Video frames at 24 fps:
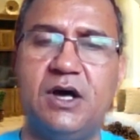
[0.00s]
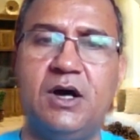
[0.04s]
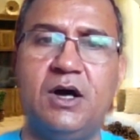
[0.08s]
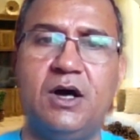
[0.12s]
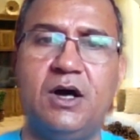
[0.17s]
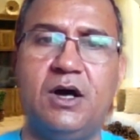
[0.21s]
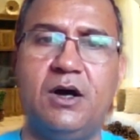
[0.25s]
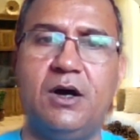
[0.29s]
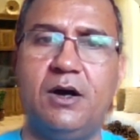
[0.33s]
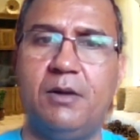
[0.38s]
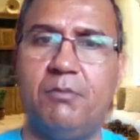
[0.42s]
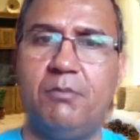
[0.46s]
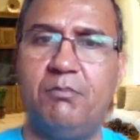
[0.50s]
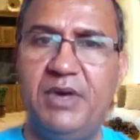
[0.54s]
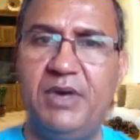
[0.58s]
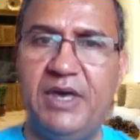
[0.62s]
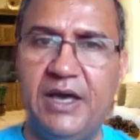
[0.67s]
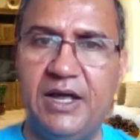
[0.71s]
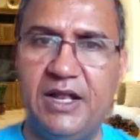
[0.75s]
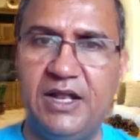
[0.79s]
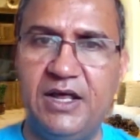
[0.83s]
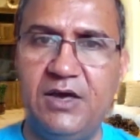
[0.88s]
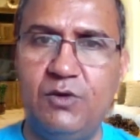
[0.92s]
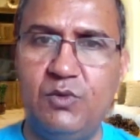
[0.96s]
a
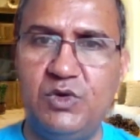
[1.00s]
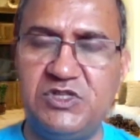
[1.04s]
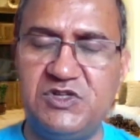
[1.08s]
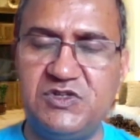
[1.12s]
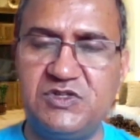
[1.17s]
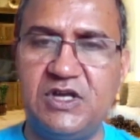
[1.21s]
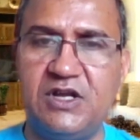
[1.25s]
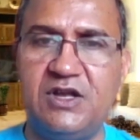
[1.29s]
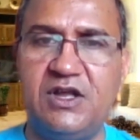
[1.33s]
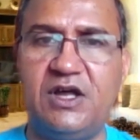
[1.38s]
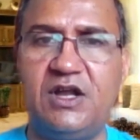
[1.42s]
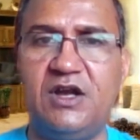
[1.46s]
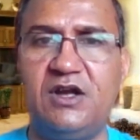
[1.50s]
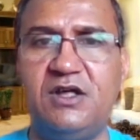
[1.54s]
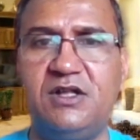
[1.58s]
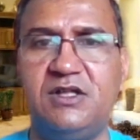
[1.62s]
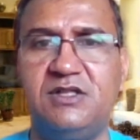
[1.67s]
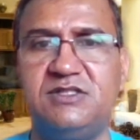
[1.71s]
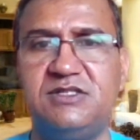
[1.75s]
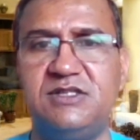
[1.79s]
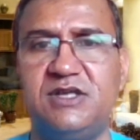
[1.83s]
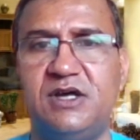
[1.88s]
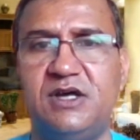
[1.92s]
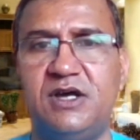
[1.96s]
BLE, which is integrated
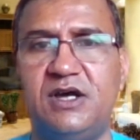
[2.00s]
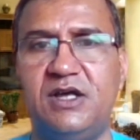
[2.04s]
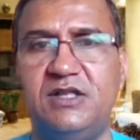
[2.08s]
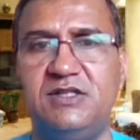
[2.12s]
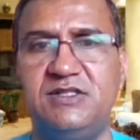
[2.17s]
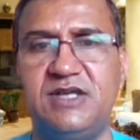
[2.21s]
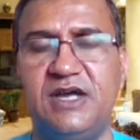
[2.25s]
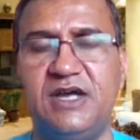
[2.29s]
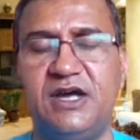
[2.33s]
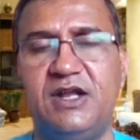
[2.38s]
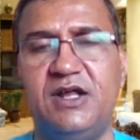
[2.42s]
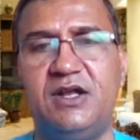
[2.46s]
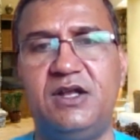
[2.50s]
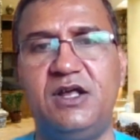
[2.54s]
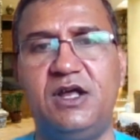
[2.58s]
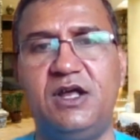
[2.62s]
inside it.